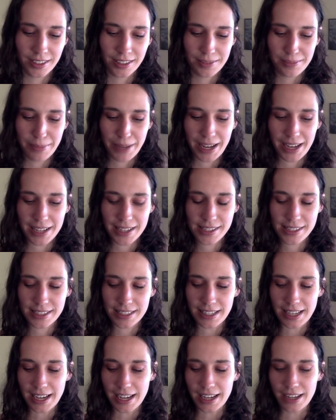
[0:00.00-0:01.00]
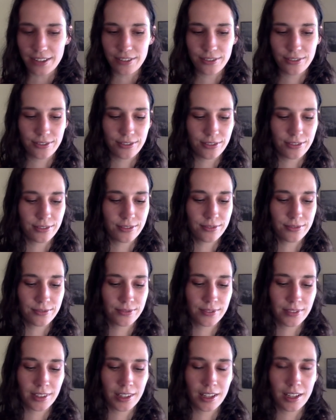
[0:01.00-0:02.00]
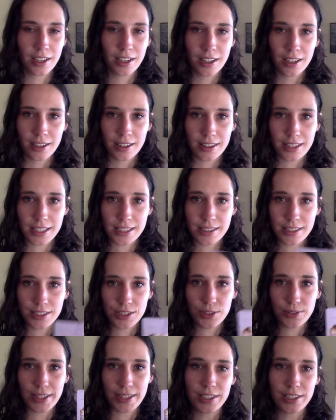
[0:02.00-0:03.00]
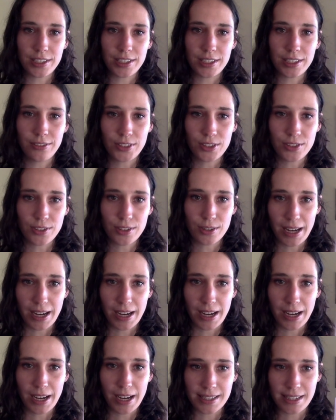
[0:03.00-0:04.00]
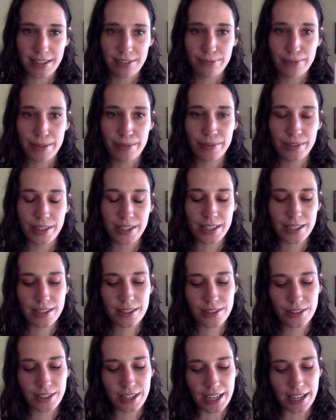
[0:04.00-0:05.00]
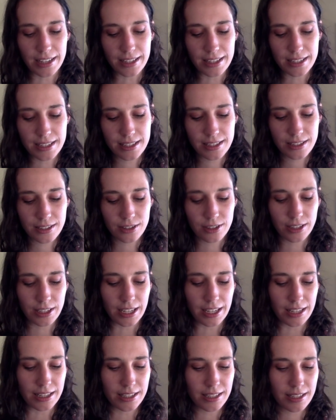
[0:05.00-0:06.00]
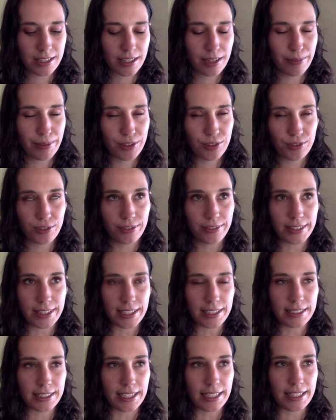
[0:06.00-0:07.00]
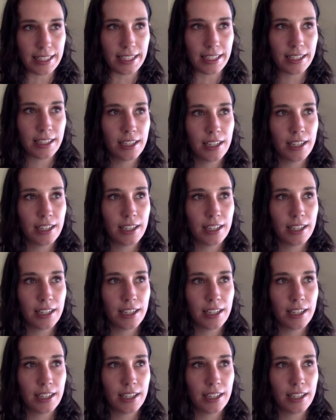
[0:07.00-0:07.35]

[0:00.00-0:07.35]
Past life. This situation involves your past life memories. So yeah, this is coming through really clearly.